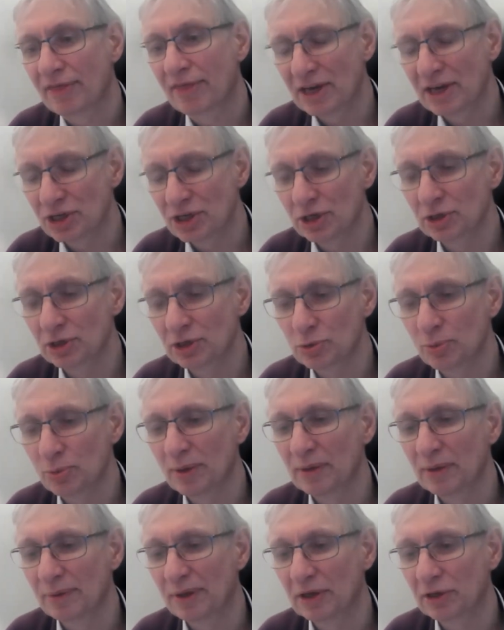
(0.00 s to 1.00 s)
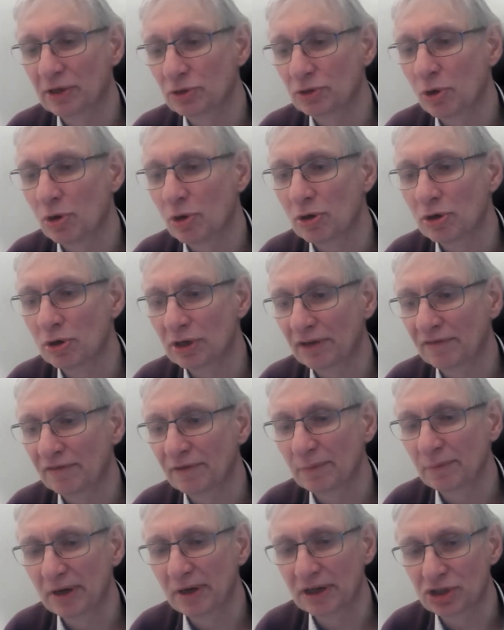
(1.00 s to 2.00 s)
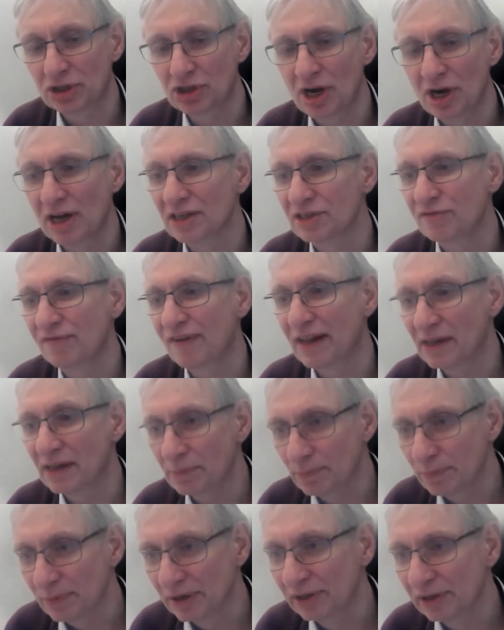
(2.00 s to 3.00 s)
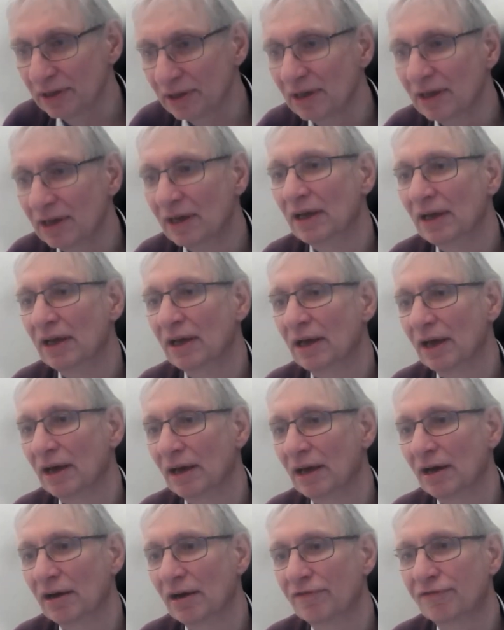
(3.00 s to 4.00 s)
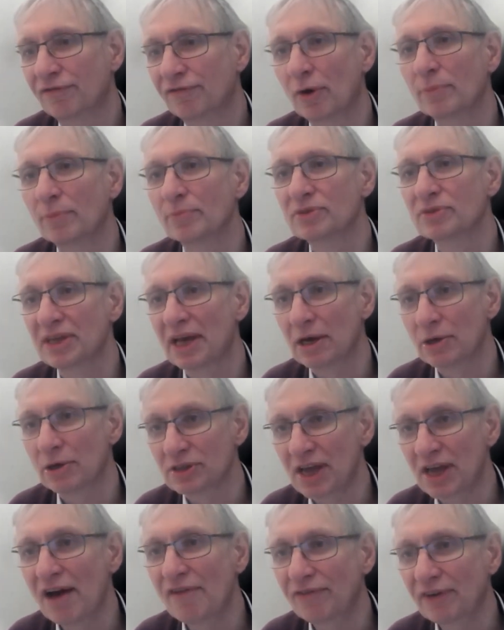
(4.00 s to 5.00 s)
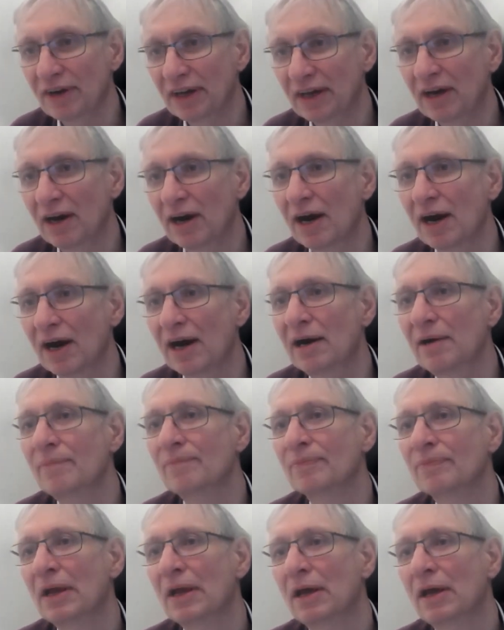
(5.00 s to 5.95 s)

sessions will be a talk given by Charles Feldman from South Africa,